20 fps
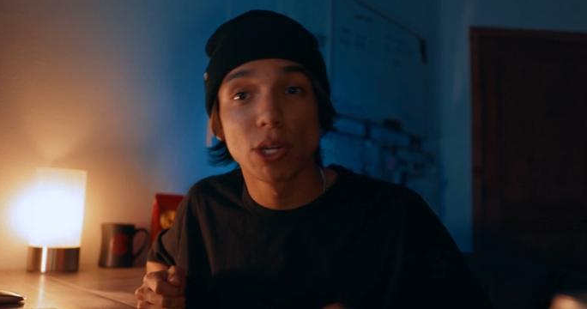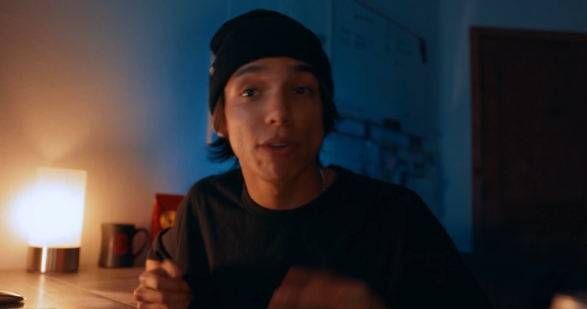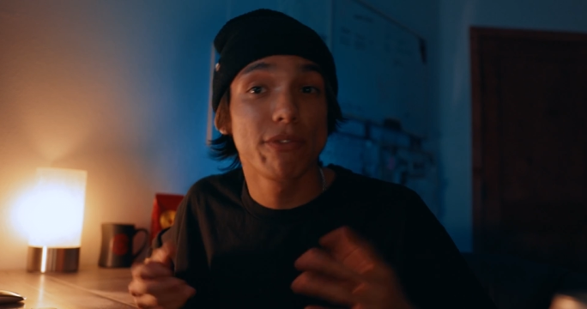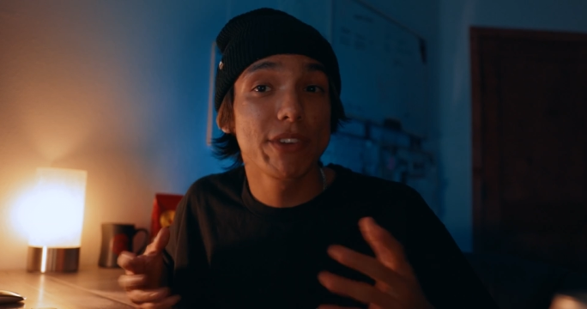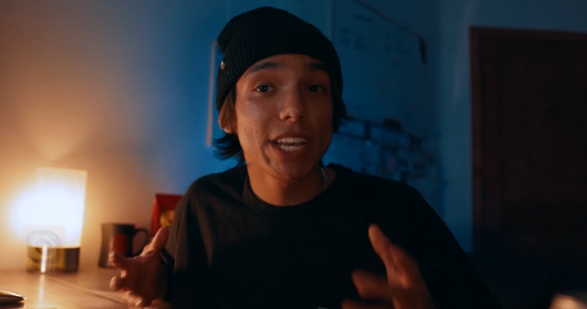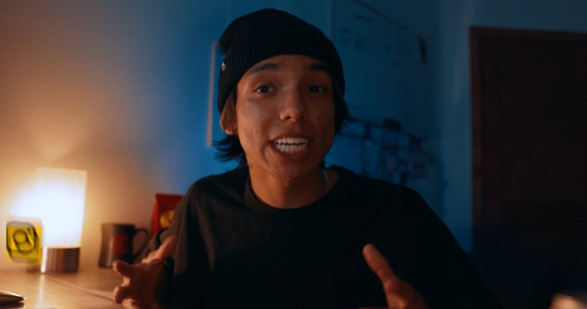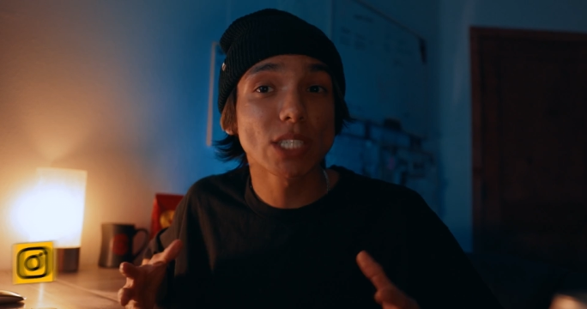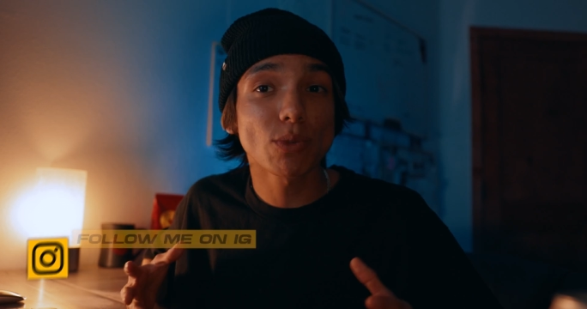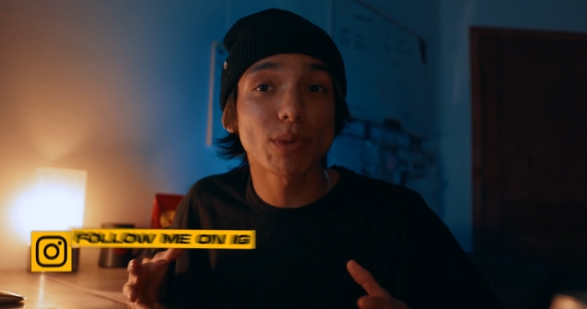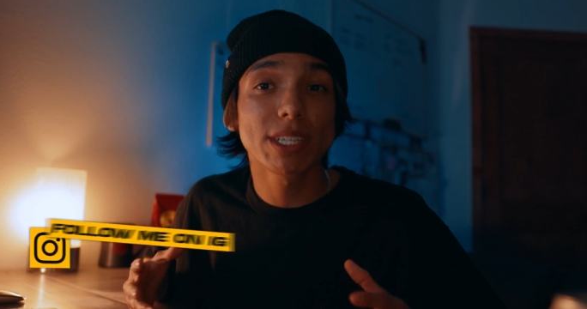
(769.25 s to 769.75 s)
And if
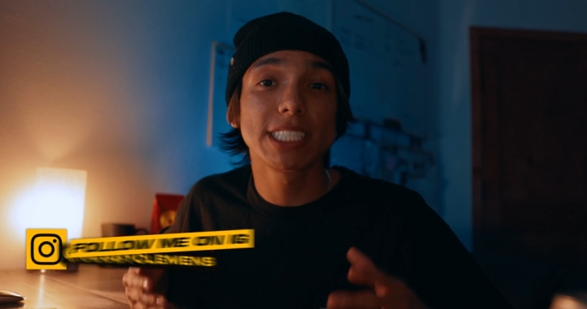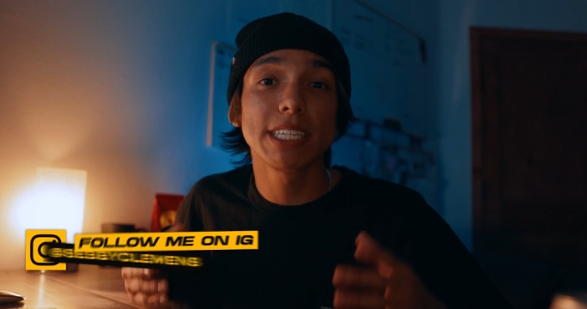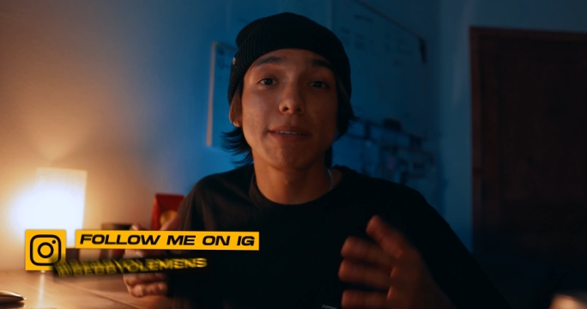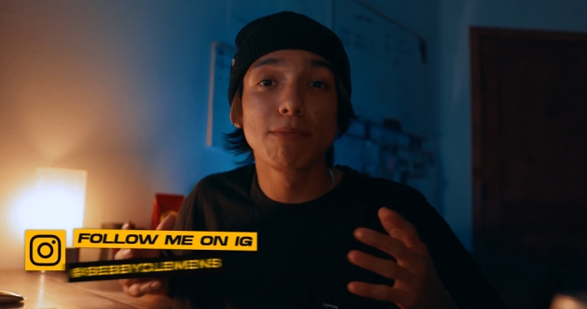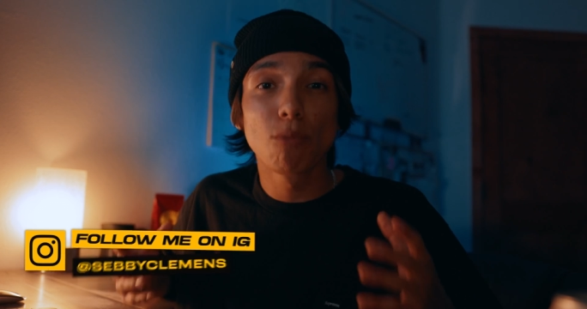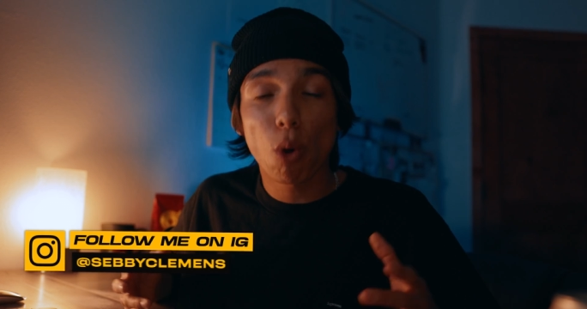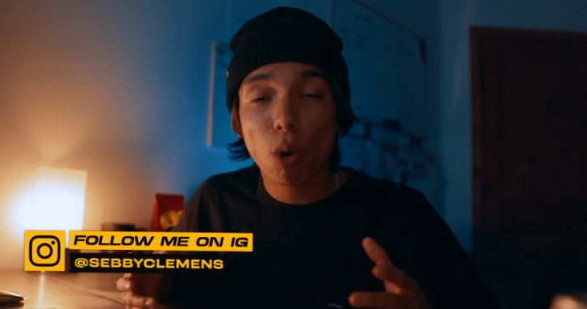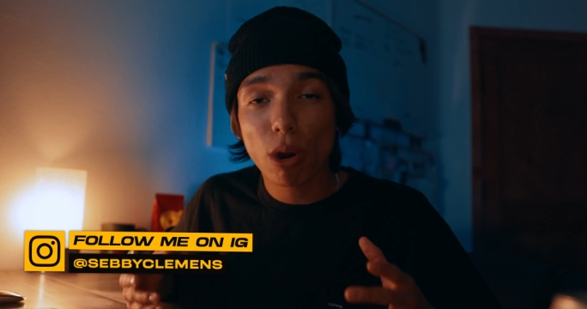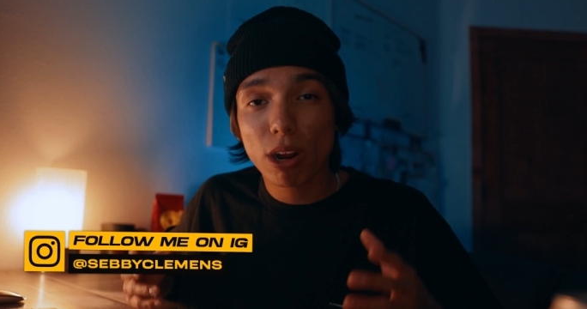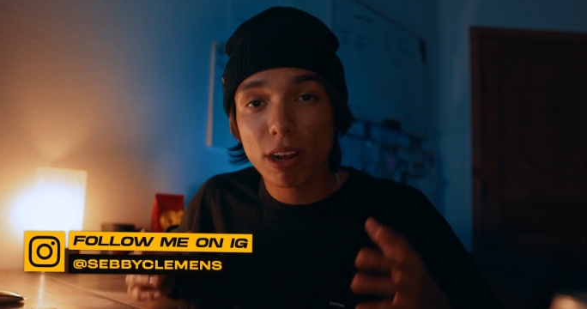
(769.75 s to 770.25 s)
you guys wanna see
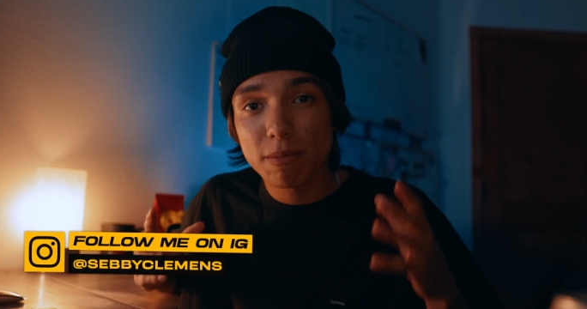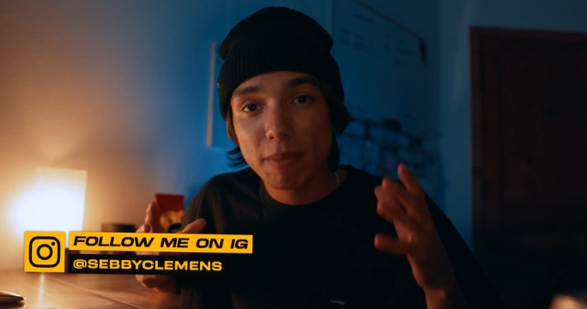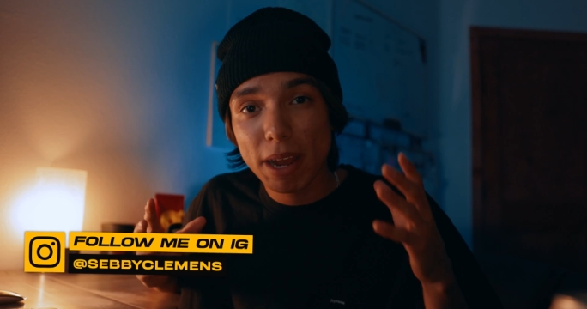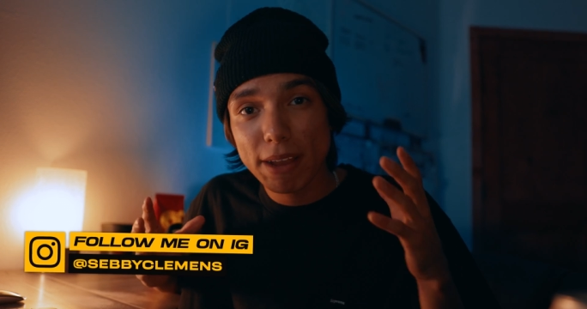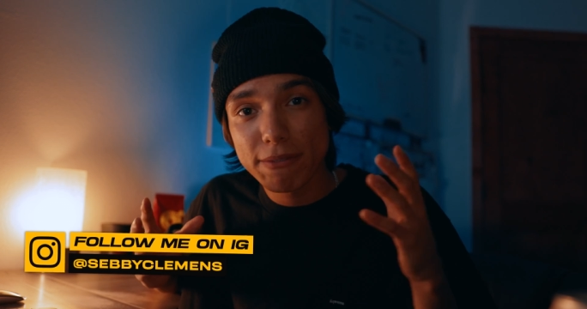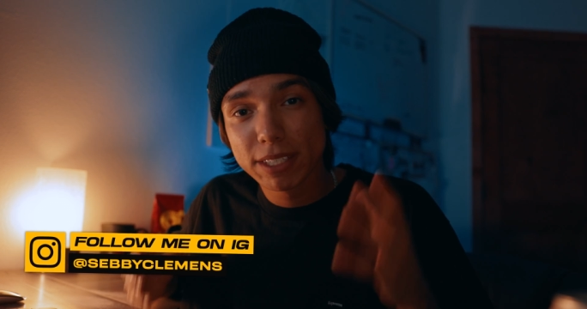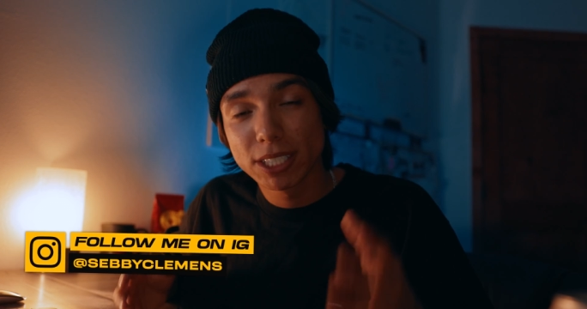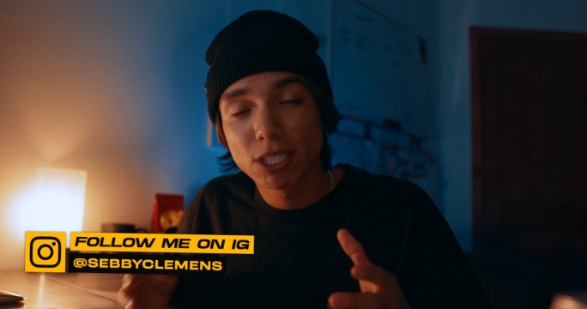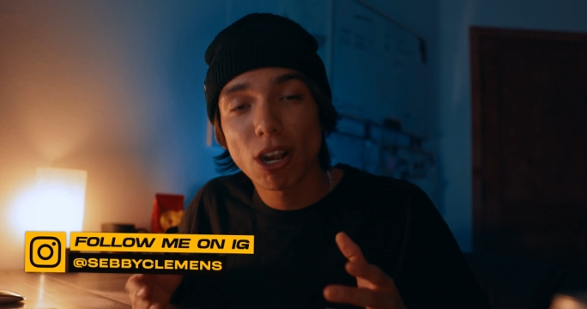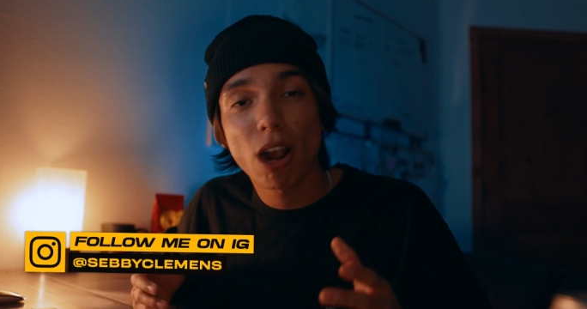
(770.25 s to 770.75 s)
more of
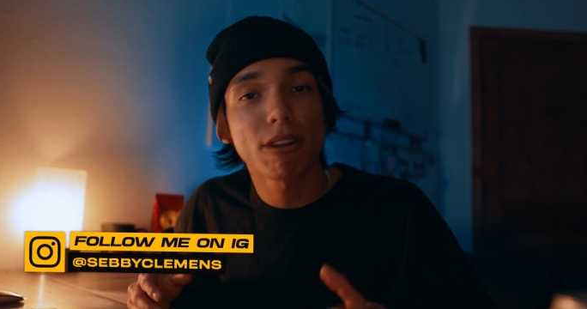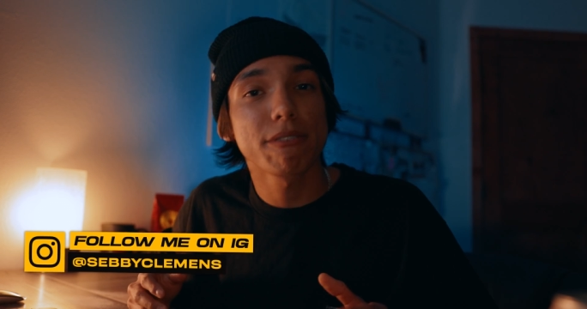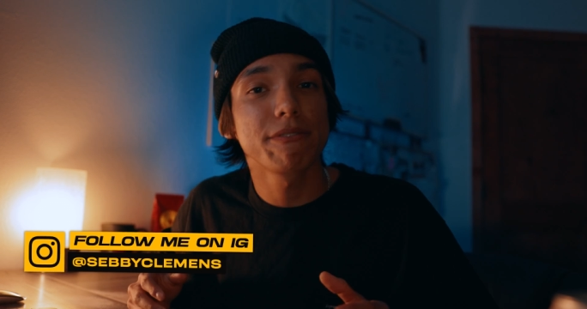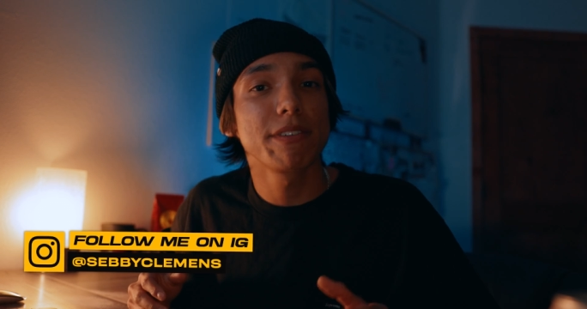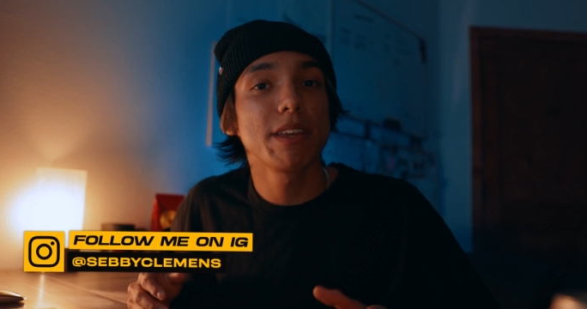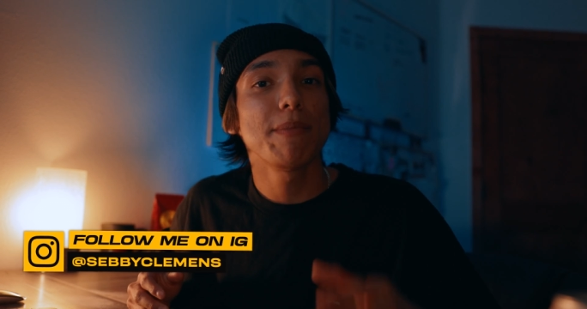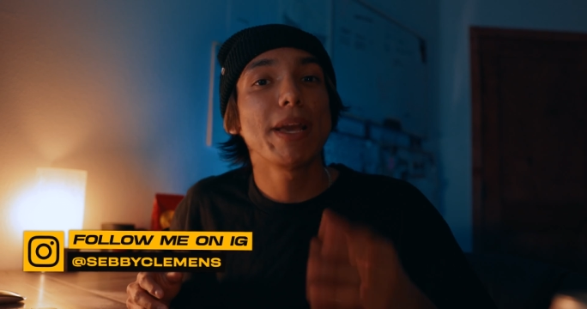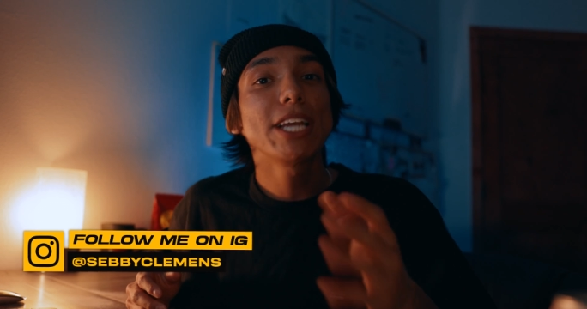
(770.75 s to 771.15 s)
my photography,